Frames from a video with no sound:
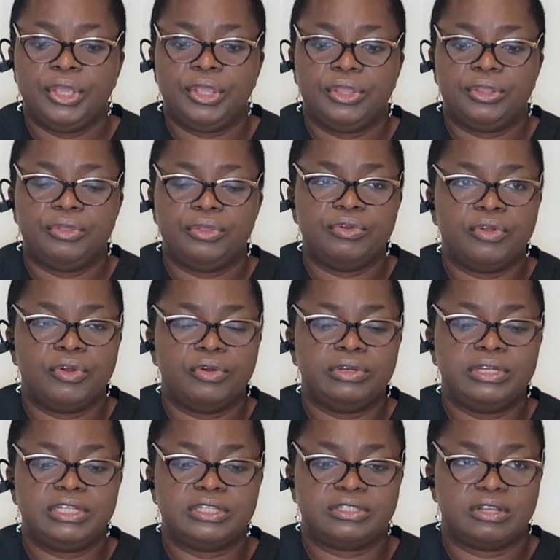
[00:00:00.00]
You know
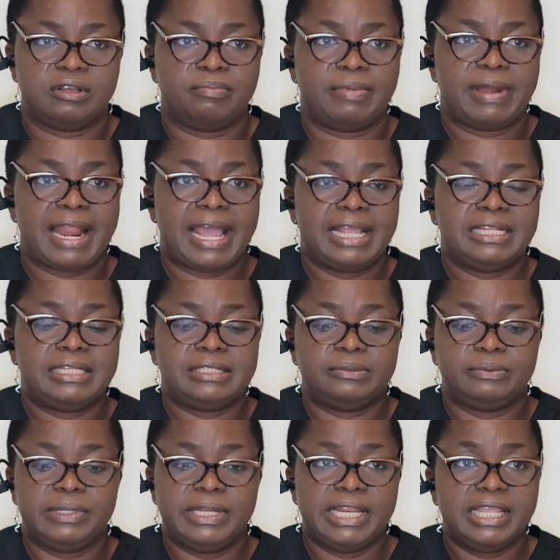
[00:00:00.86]
the supplies
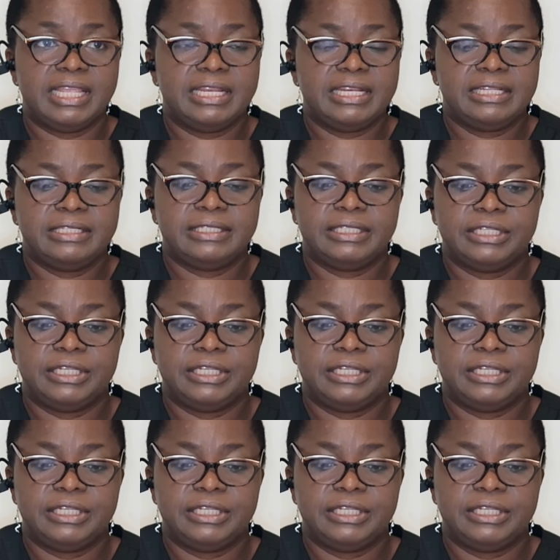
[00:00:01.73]
we need,